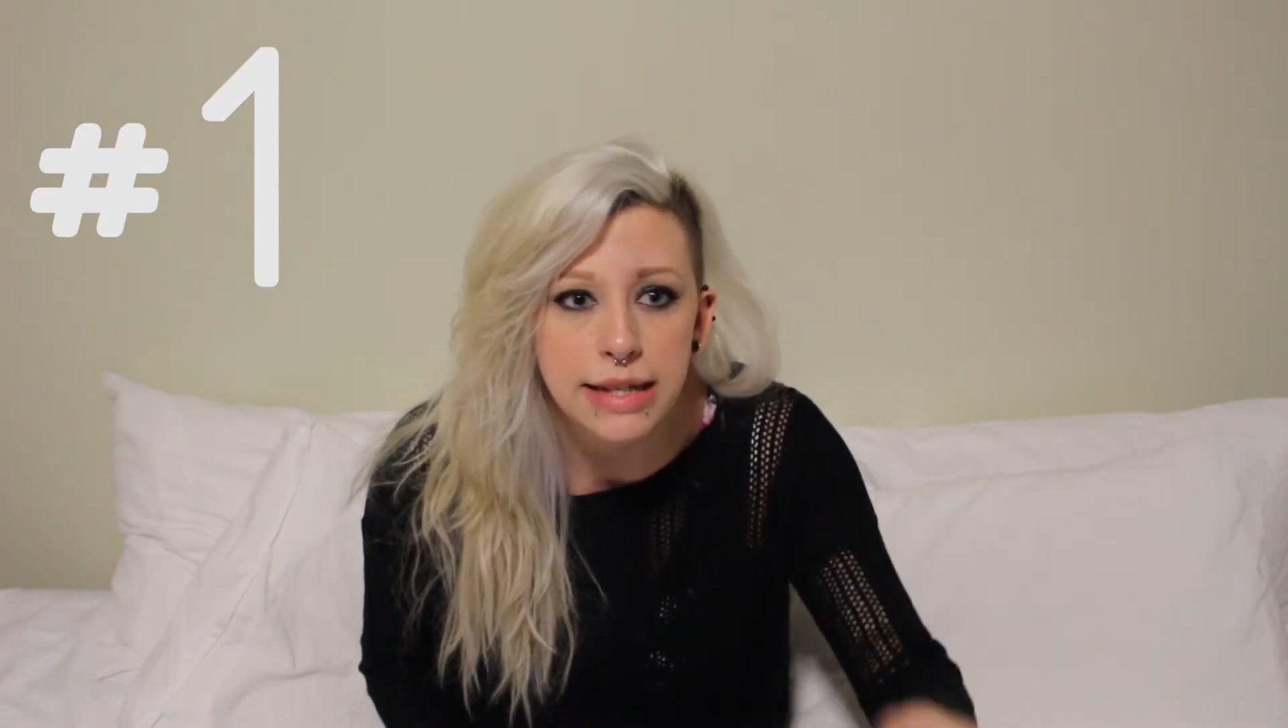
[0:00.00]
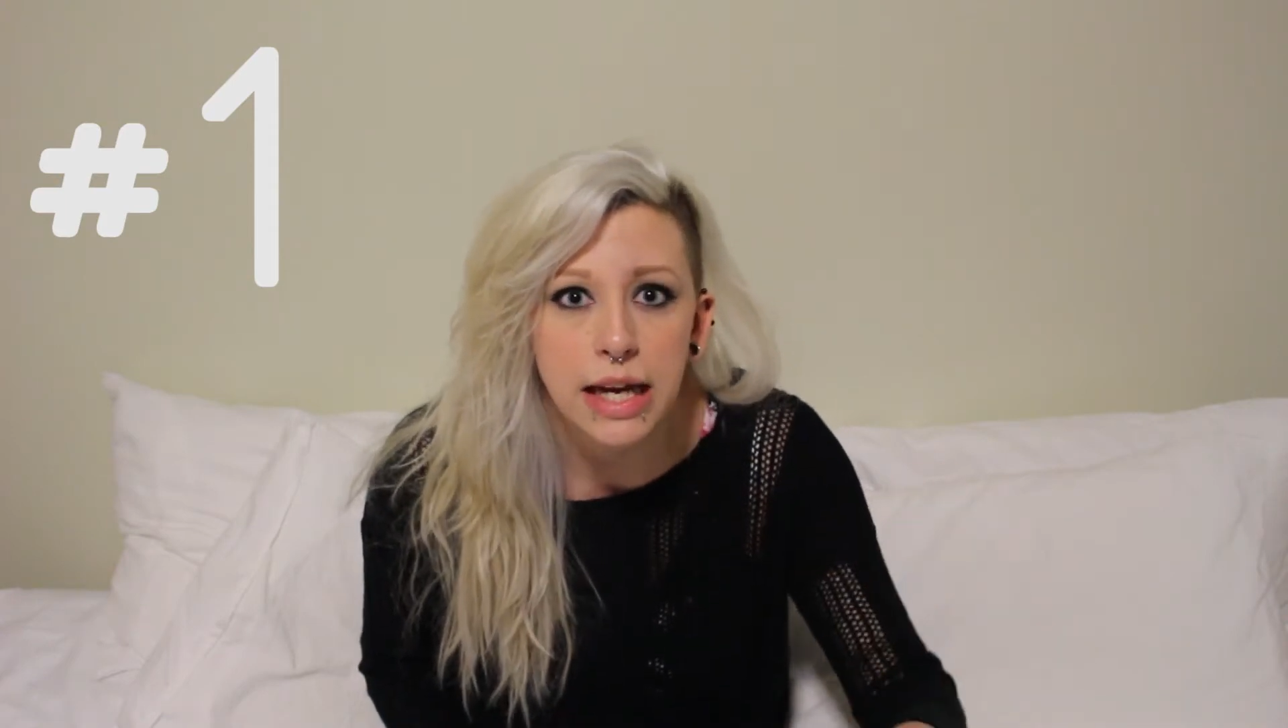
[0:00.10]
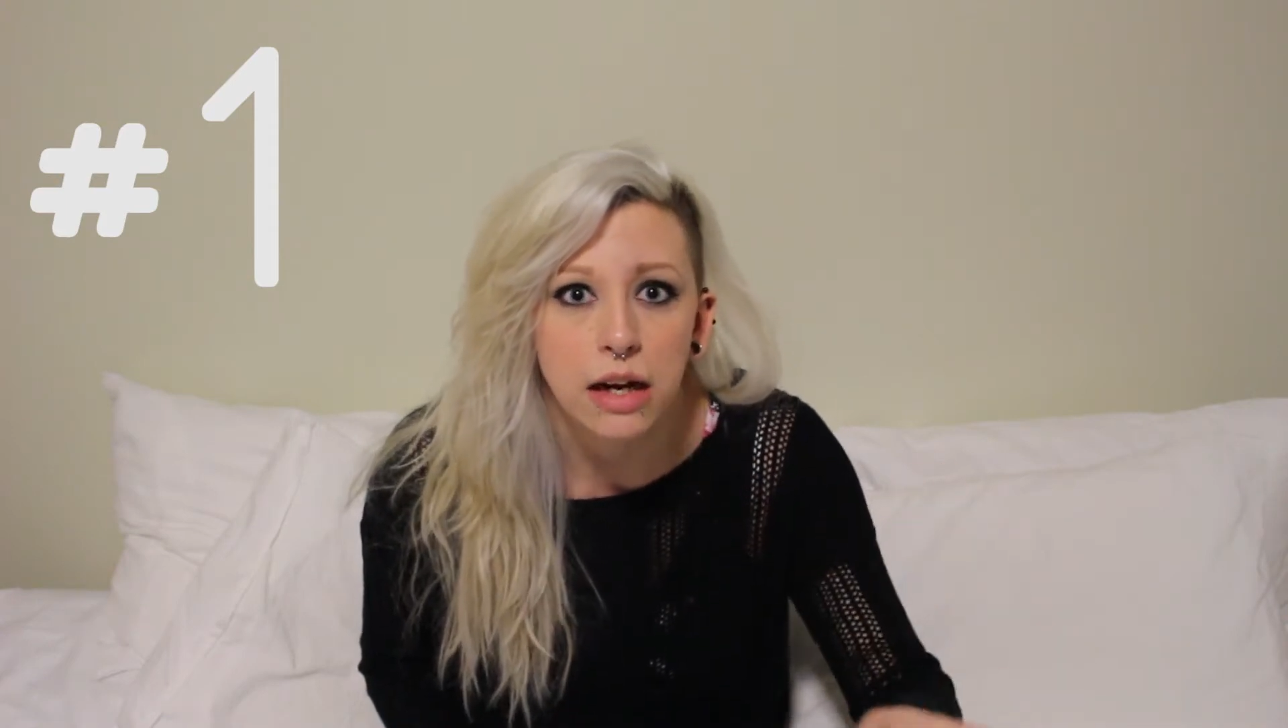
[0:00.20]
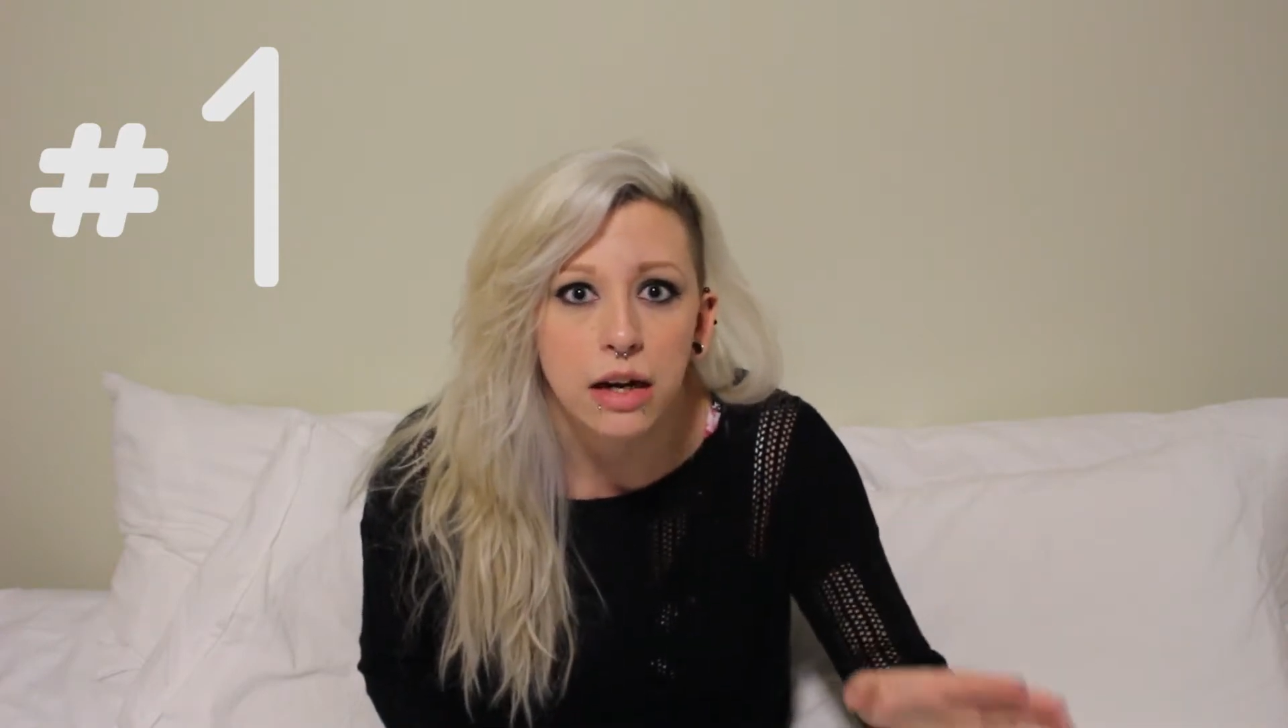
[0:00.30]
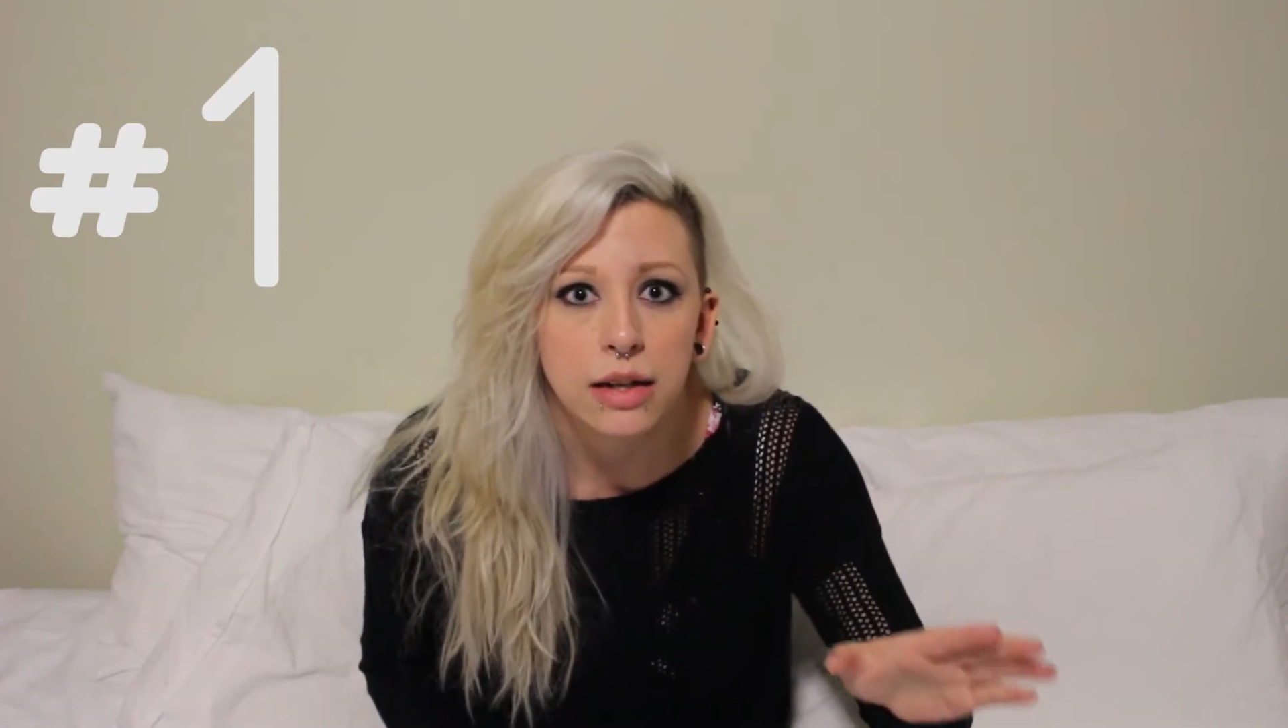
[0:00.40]

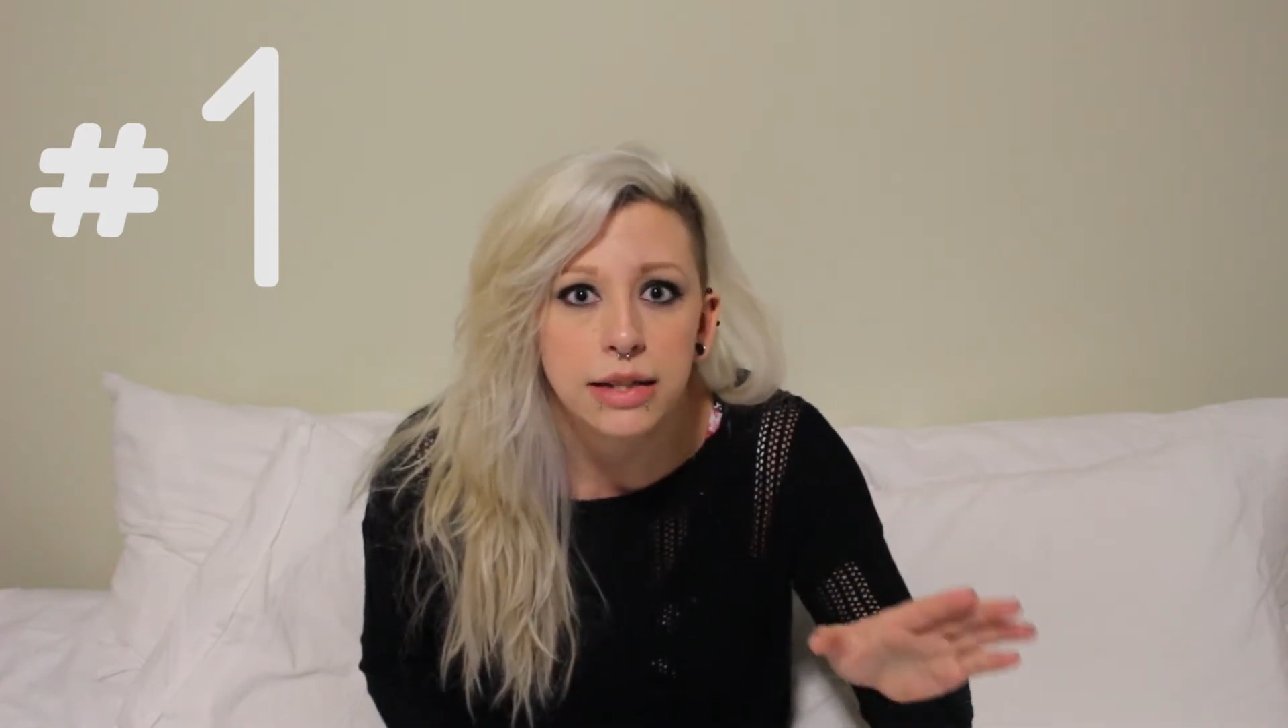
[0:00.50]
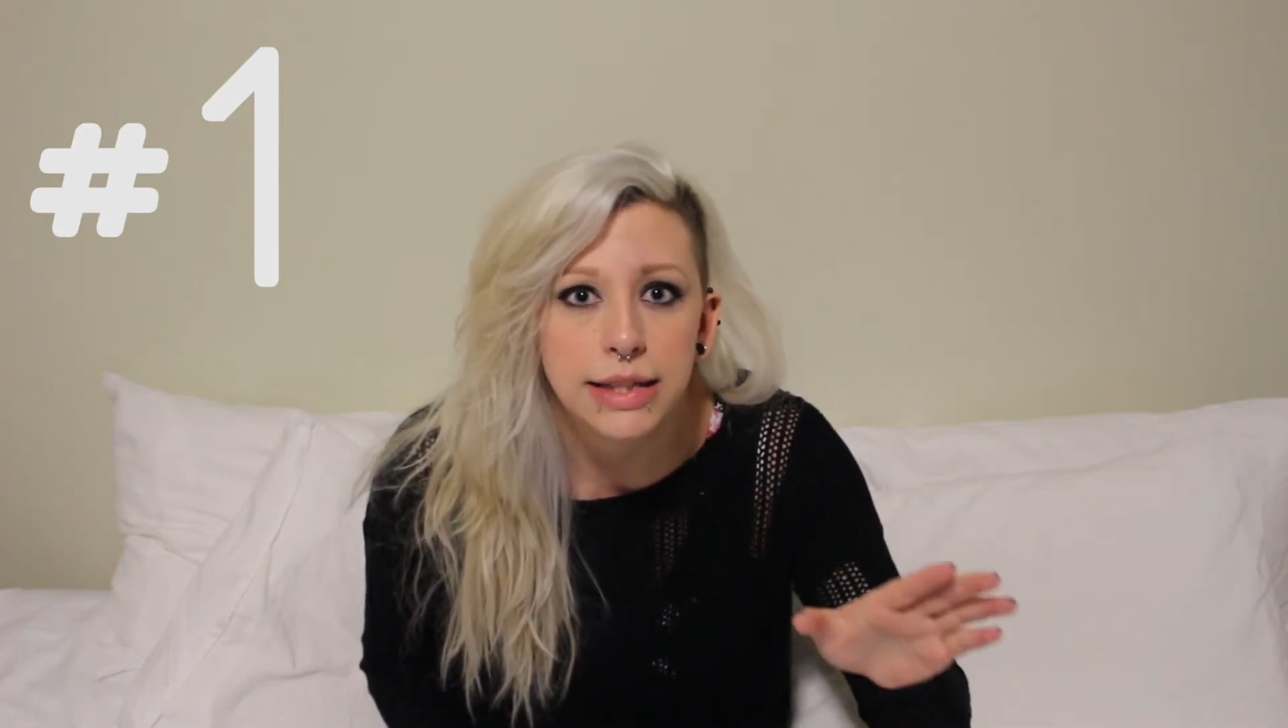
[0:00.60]
there